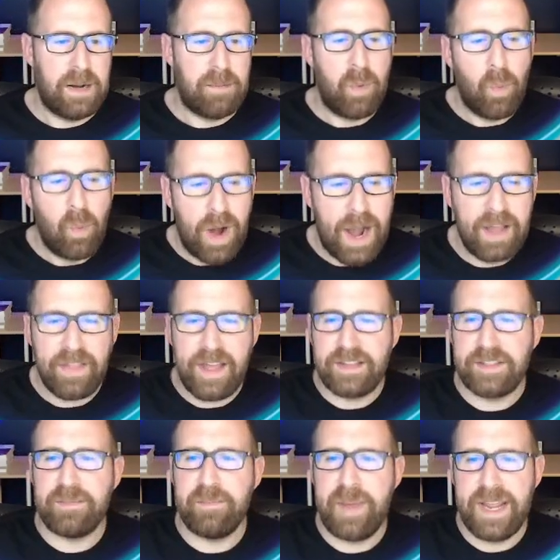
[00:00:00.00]
Why
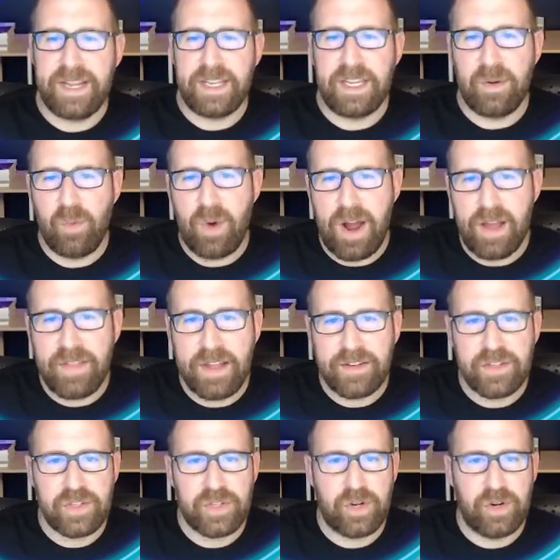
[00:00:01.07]
that's baking, why
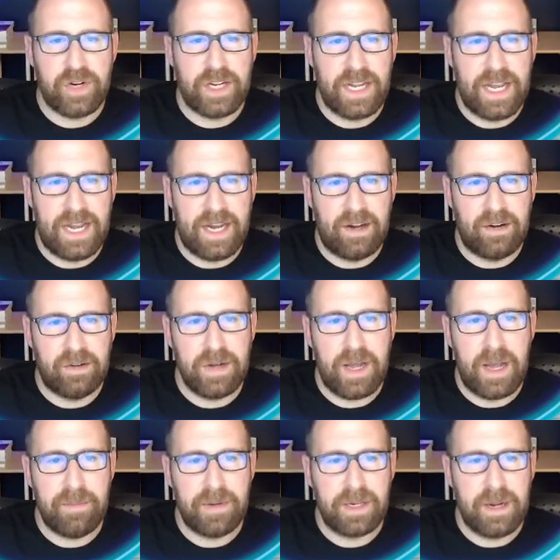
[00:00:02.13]
that's churning out,
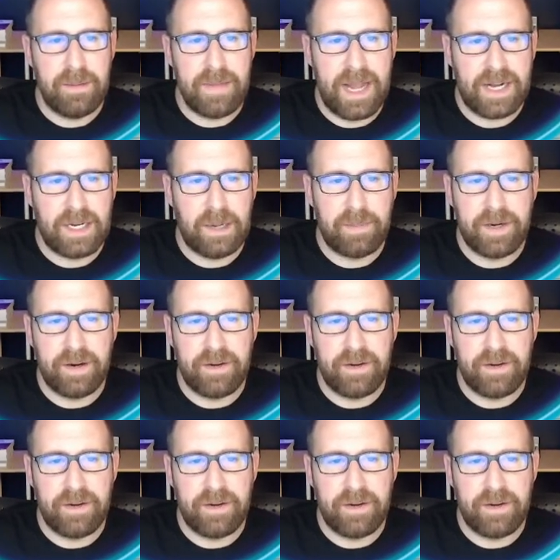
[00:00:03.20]
I'm going to come back up here at